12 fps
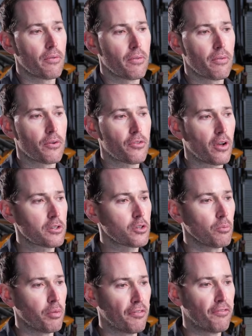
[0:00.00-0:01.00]
There's also
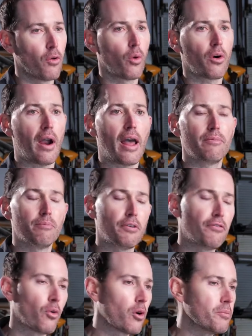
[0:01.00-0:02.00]

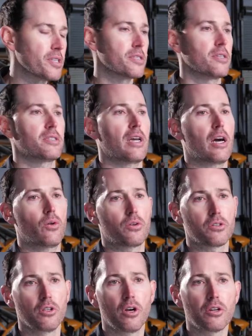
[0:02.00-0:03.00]
before business
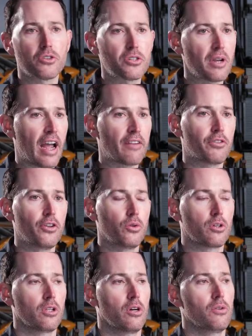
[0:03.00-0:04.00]
hours, lunch, after you
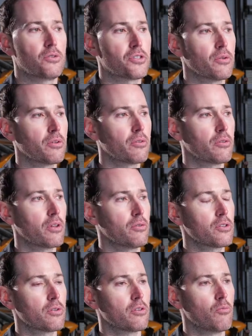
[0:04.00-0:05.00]
close. So
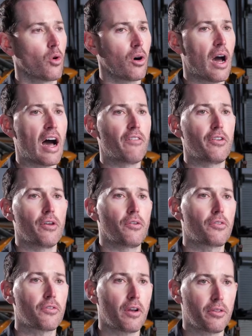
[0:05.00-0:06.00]
those are the more
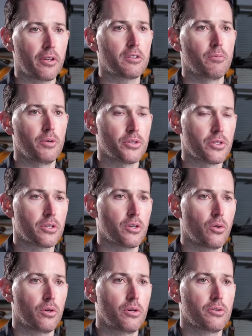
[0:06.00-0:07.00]
obvious, I think, to business
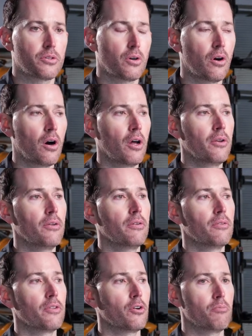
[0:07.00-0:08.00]
owners on
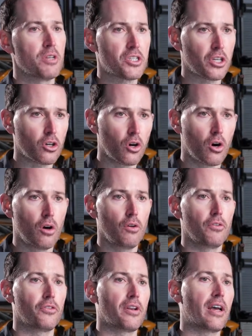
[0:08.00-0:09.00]
their missing
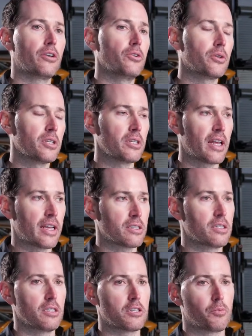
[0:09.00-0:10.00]
calls and how you can
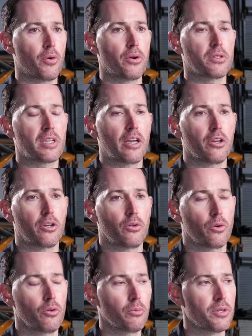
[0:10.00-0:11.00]
enhance the experience, how you can
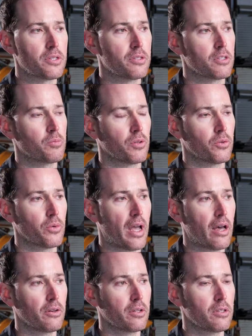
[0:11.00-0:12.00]
grow the business. But the
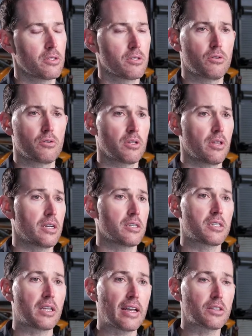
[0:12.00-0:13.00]
reality is, and there's a lot of
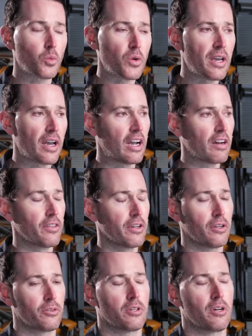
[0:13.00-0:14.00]
stats we have that
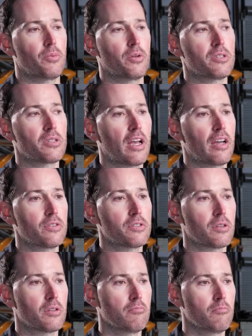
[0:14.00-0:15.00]
other companies have, is
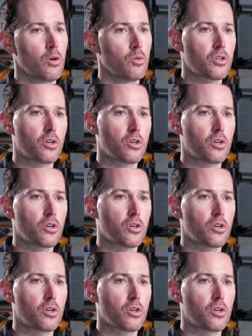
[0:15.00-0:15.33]
that the most